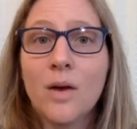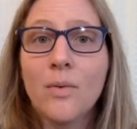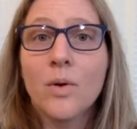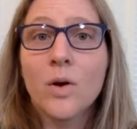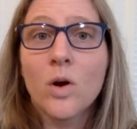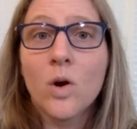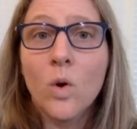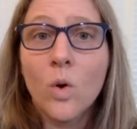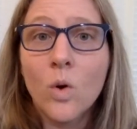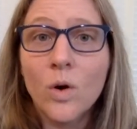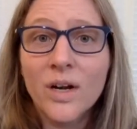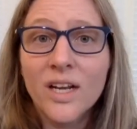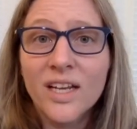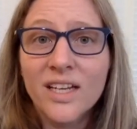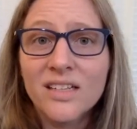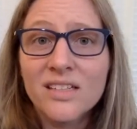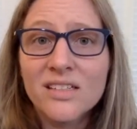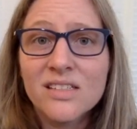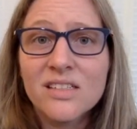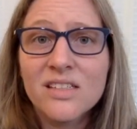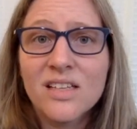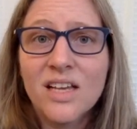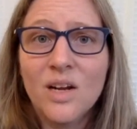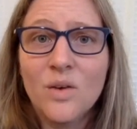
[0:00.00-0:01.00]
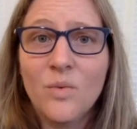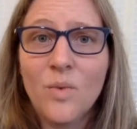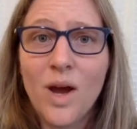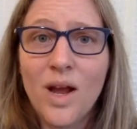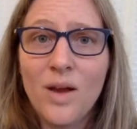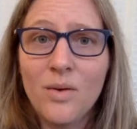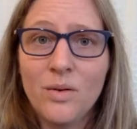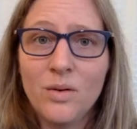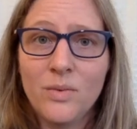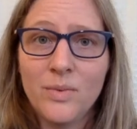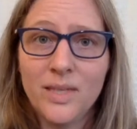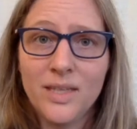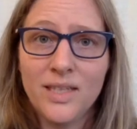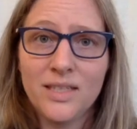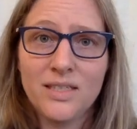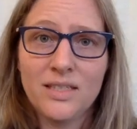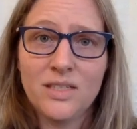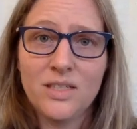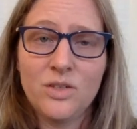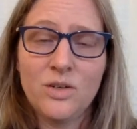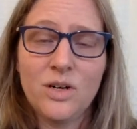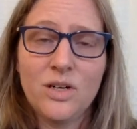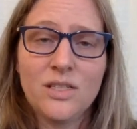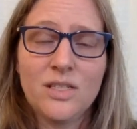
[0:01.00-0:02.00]
recordings and why when we listen
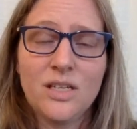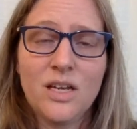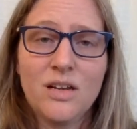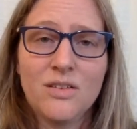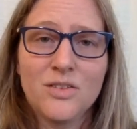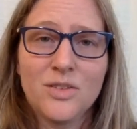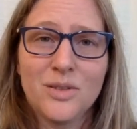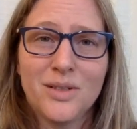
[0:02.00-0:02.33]
to ourselves,